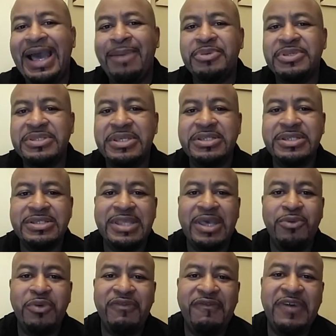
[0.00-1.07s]
oppositions
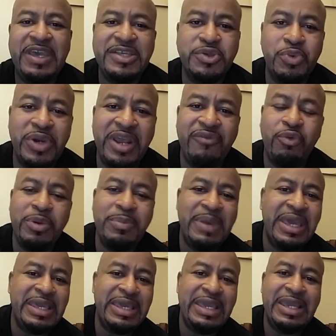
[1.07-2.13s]
that we face whenever we
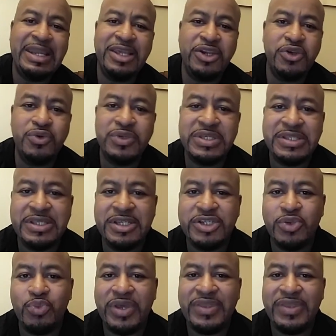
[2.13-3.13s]
make any new decision,